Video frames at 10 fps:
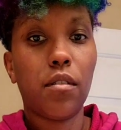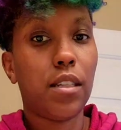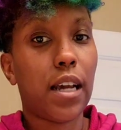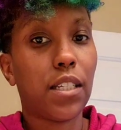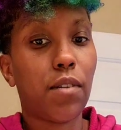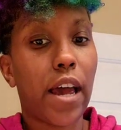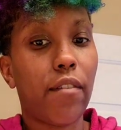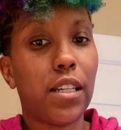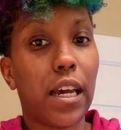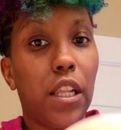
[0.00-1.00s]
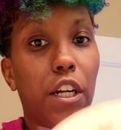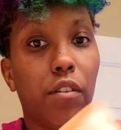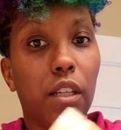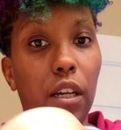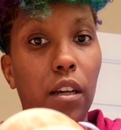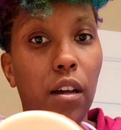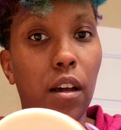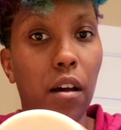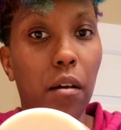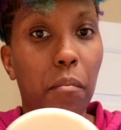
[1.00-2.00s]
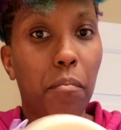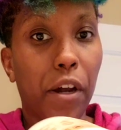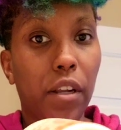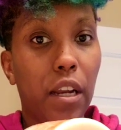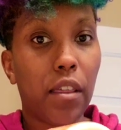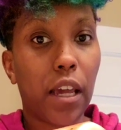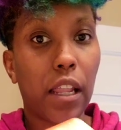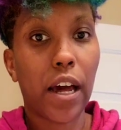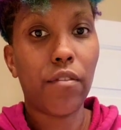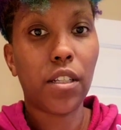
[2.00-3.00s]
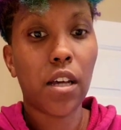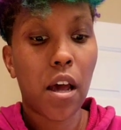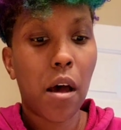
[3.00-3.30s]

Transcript: See, I still have, it's like literally barely anything left.